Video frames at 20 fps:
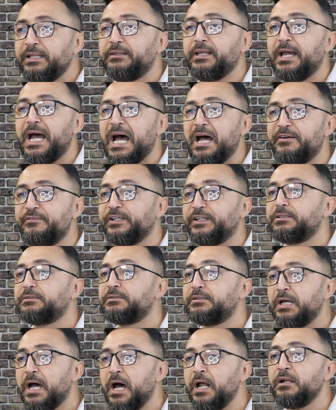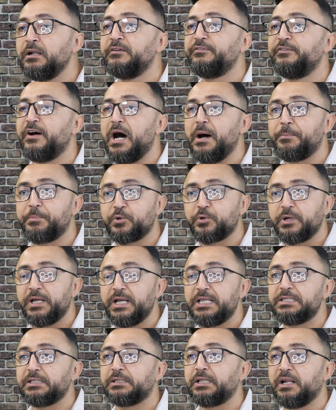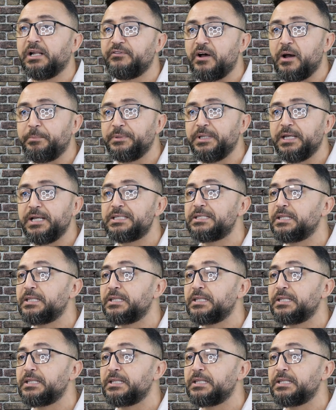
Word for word: to have a ton of upgrades, a ton of updates,